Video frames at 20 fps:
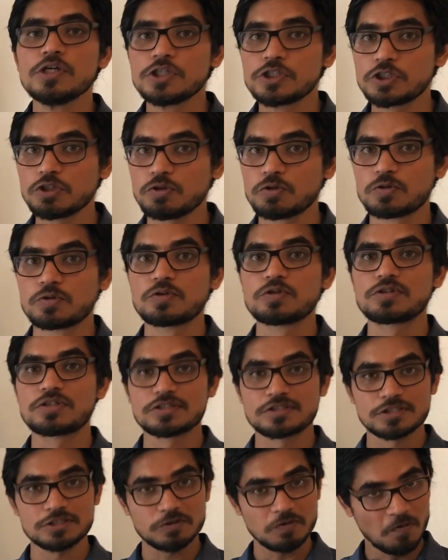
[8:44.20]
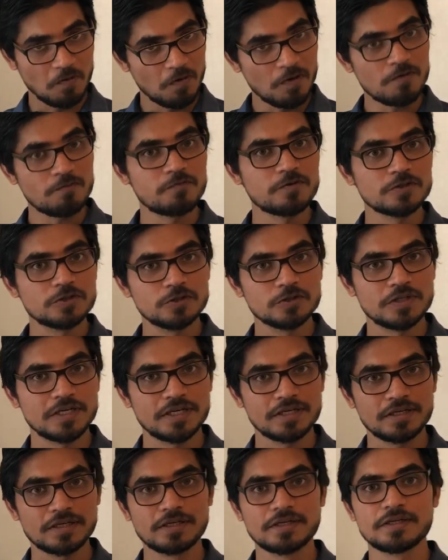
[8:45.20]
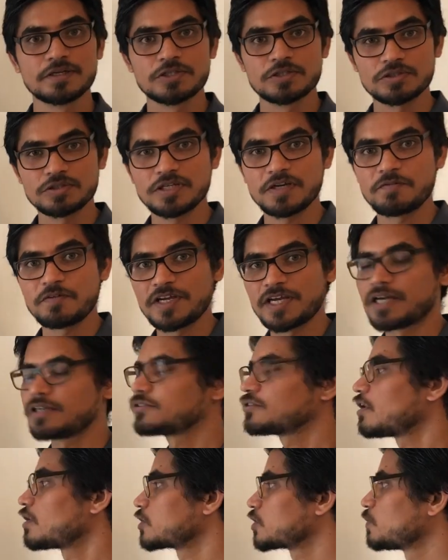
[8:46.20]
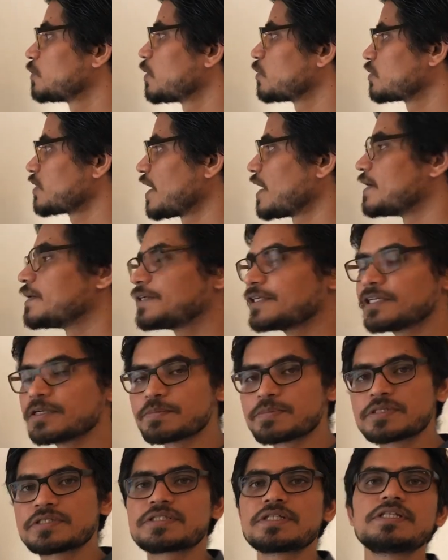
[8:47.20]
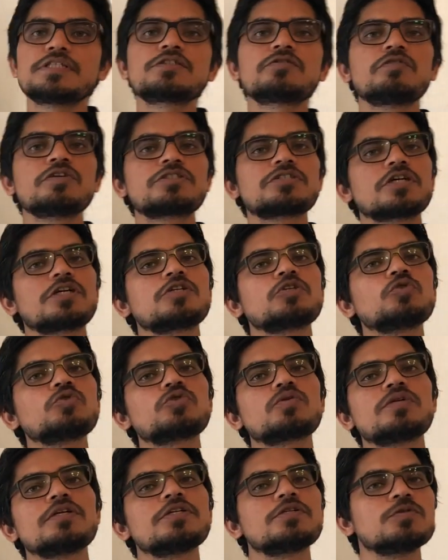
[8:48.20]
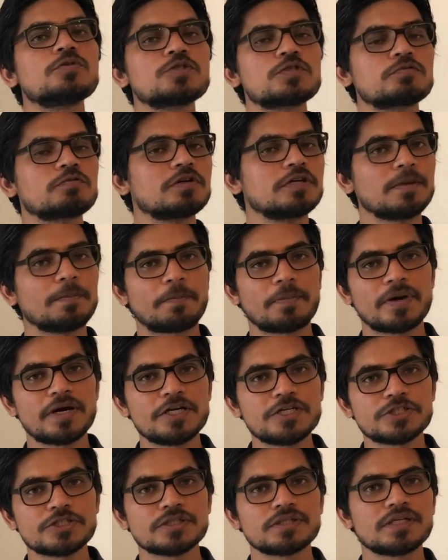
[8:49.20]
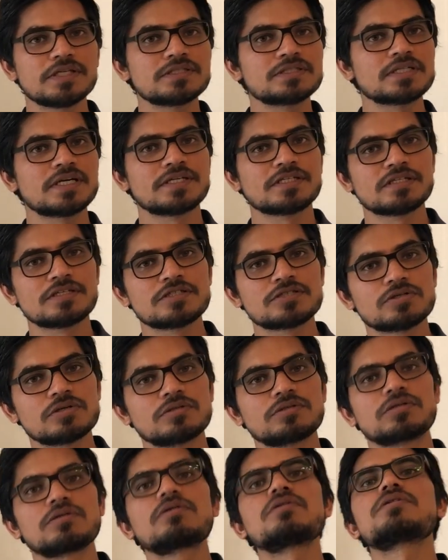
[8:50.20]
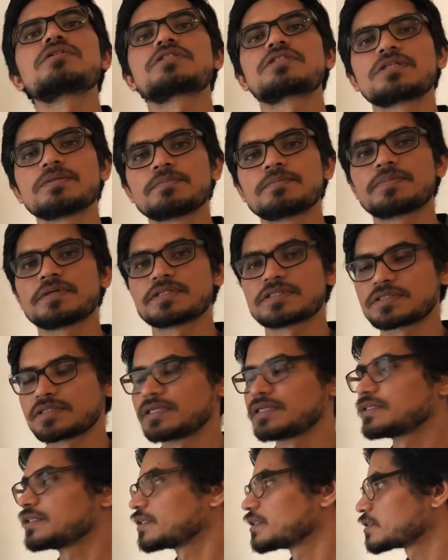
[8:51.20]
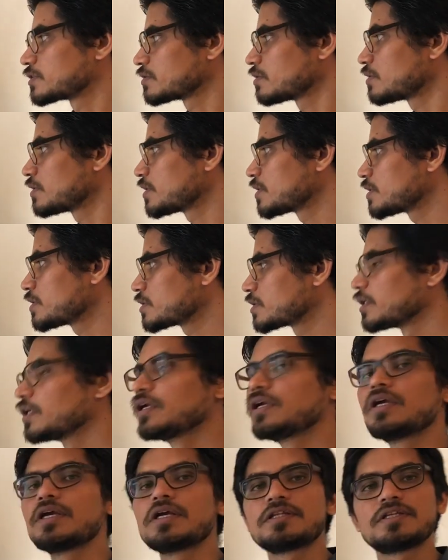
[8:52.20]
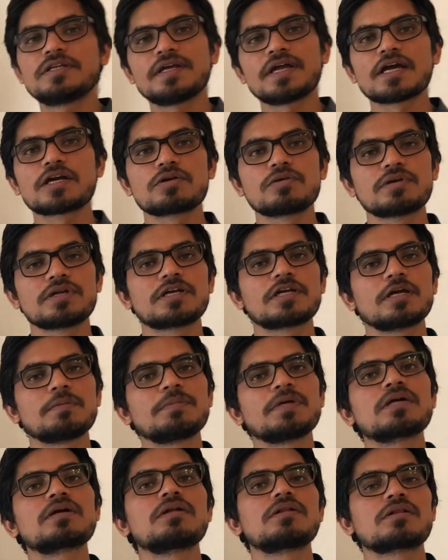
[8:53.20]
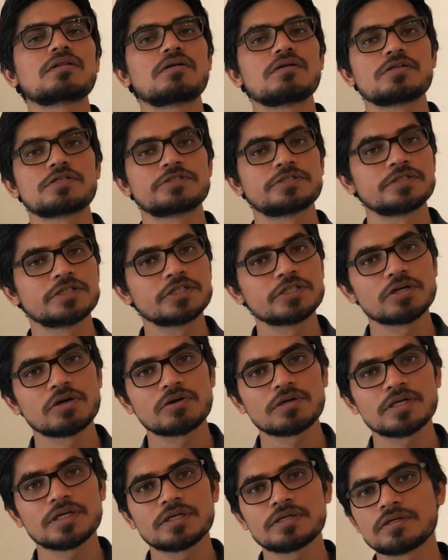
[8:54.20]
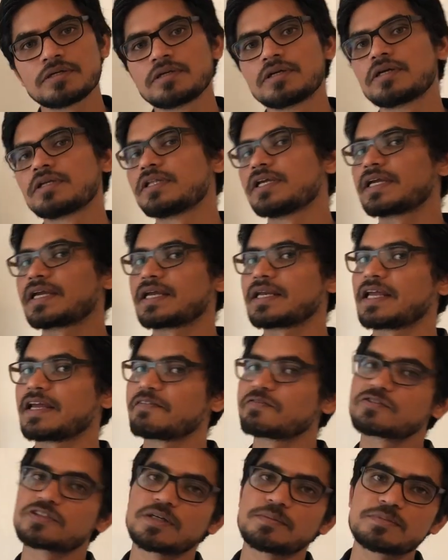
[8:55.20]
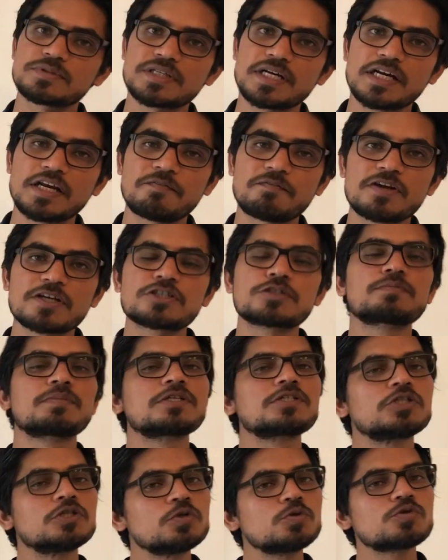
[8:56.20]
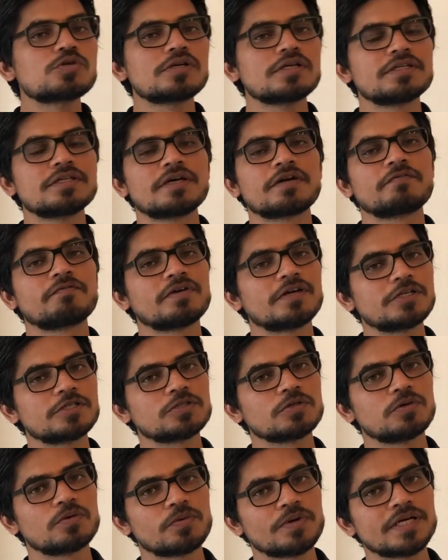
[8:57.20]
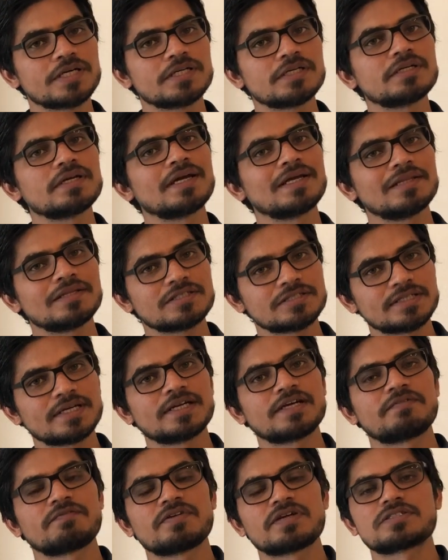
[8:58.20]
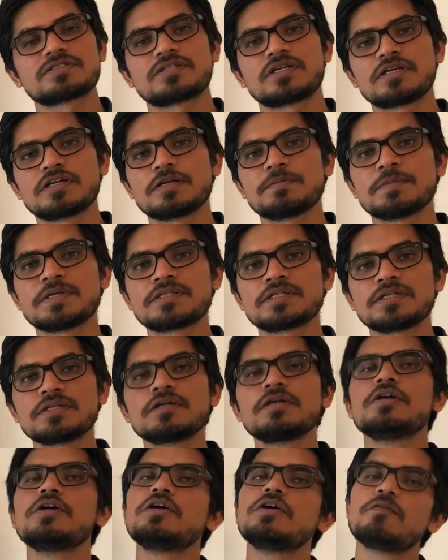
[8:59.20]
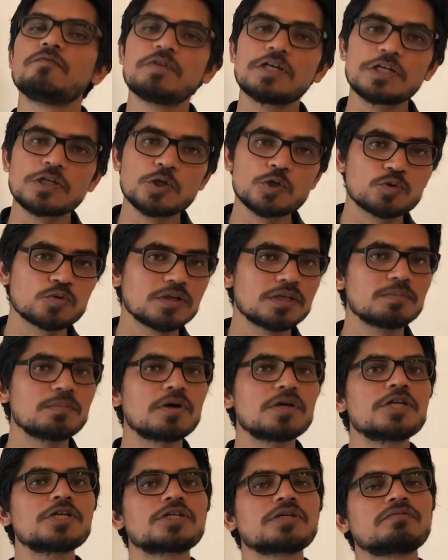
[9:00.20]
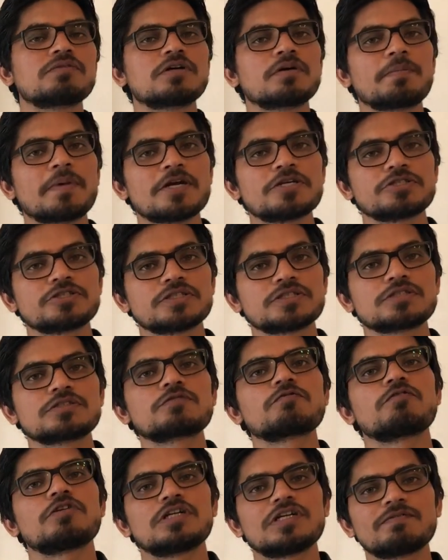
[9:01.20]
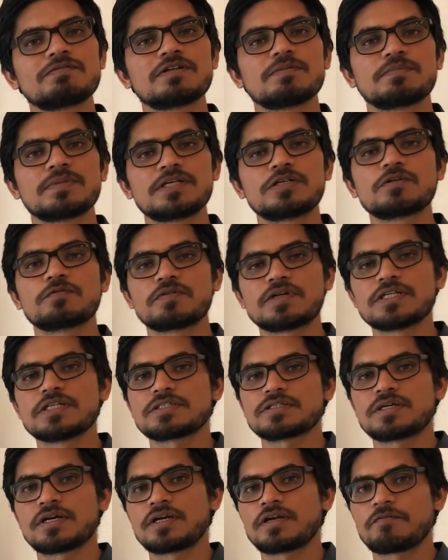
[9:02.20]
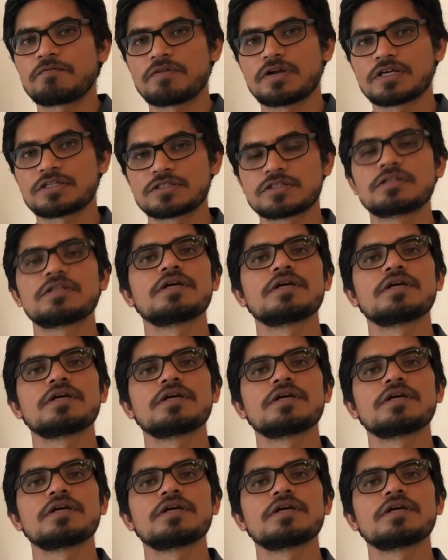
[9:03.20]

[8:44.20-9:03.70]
So this is all for today. Today we have talked about antidepressants, which are usually used for depression, anxiety disorder, or some personality disorders. They act on a chemical called serotonin. They can have some side effects, but usually they are well tolerated and the side effects are limited. We usually monitor our patients for development of any side effects.